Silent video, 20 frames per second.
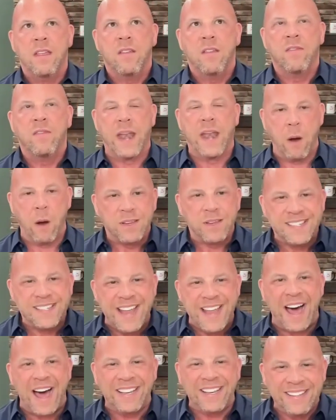that I was
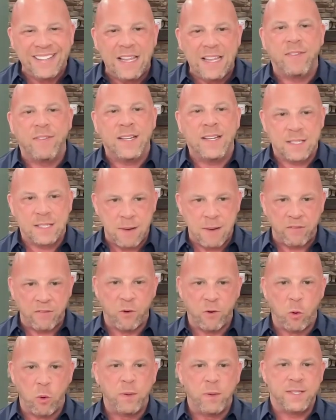not living to my
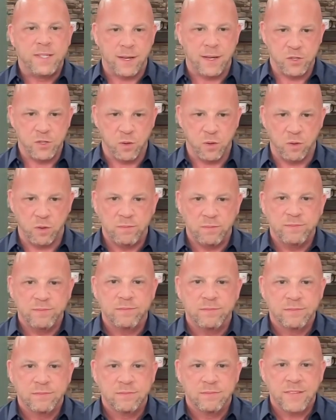full potential.
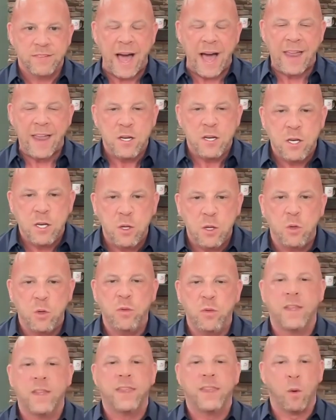I knew
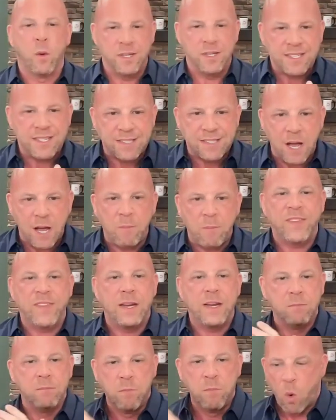that there was
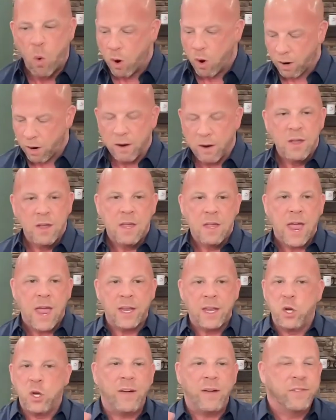something more. And
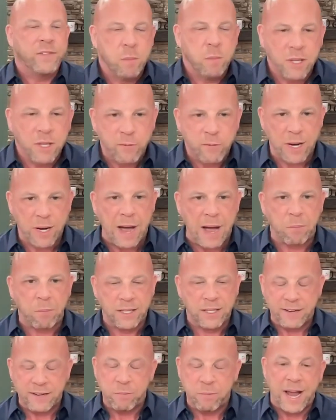you don't have to believe what I
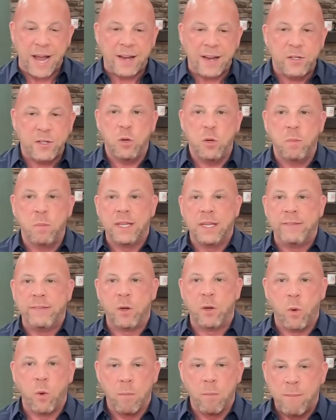believe, but I do believe
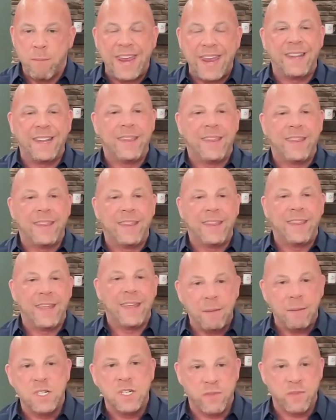that we're made in the
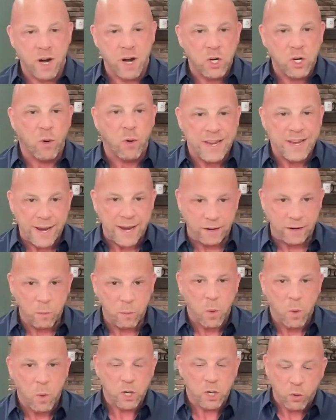image of our creator.
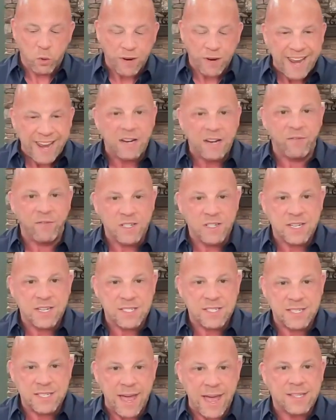We're created for
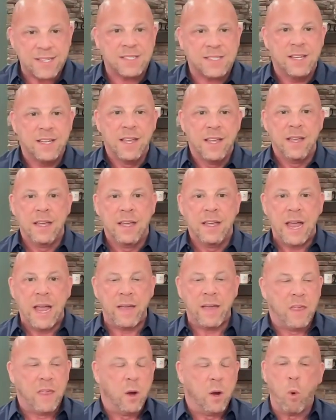success.
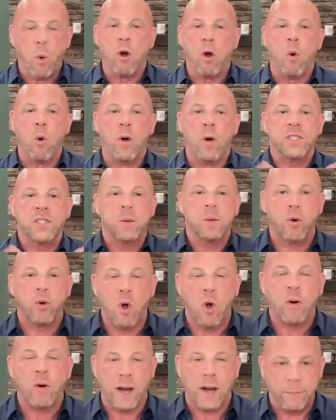And then the world wants to
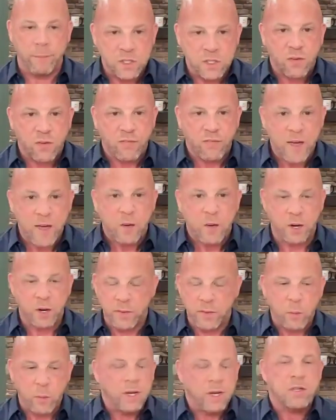program us for failure.
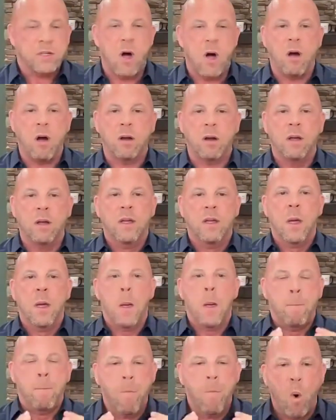They want to talk
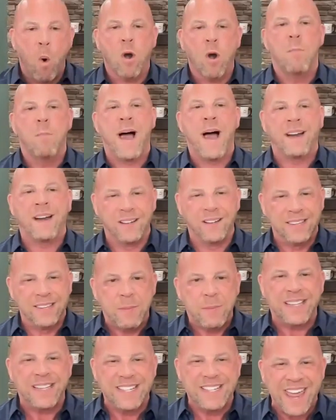more about our
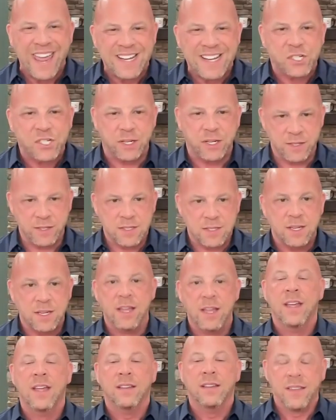limitations
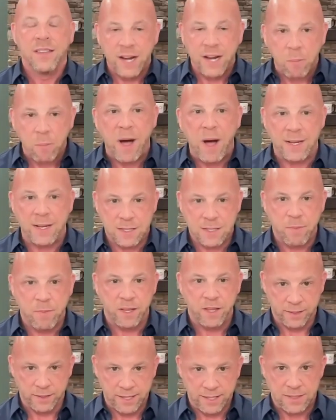than our
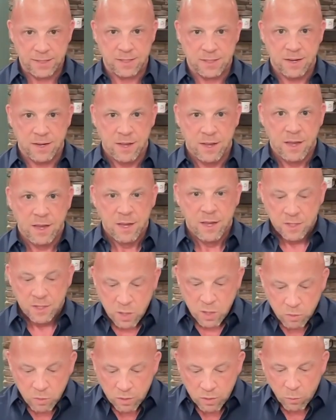possibilities.
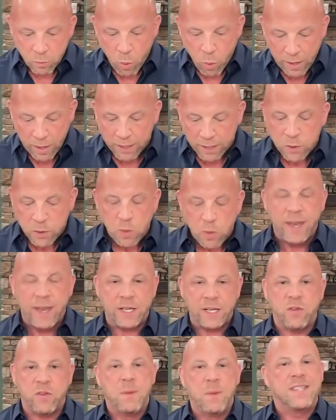So what I'm going to do in the next
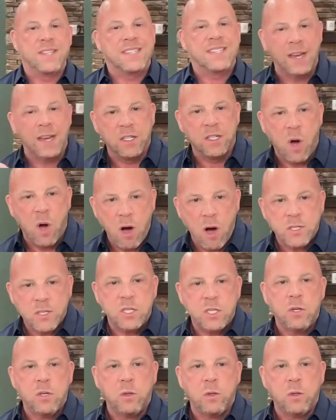few minutes is kind of talk
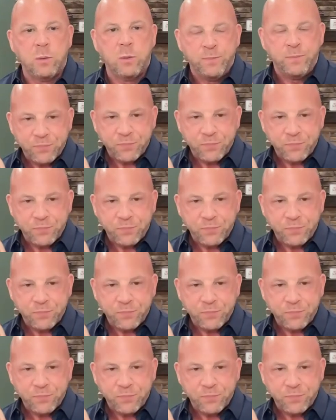to you